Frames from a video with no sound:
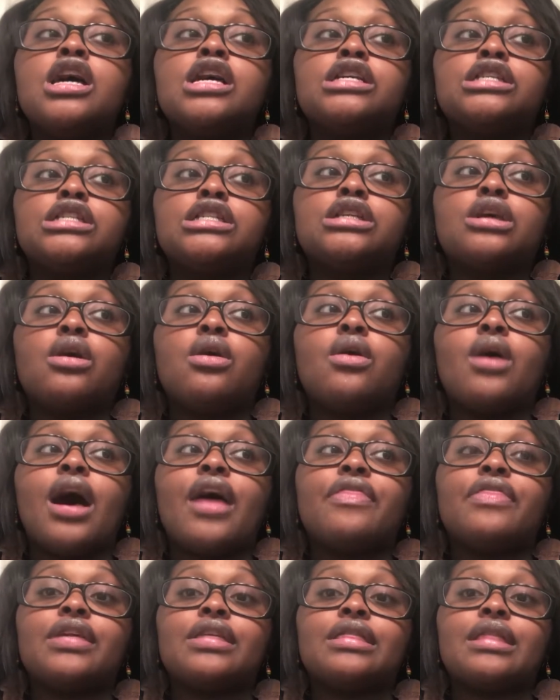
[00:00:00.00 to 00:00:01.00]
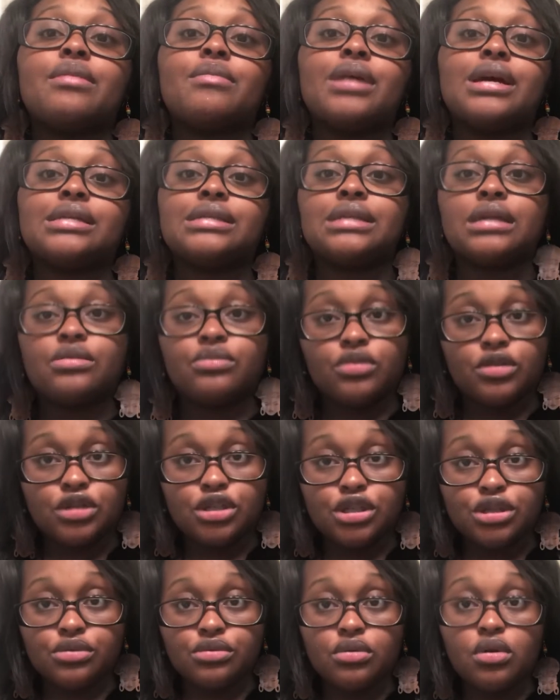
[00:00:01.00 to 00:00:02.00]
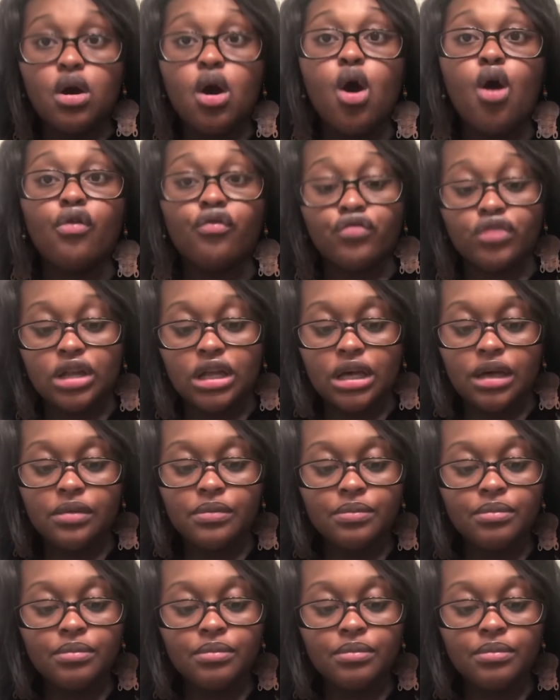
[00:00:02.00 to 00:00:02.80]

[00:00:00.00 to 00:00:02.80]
so I think that my son will too, hopefully.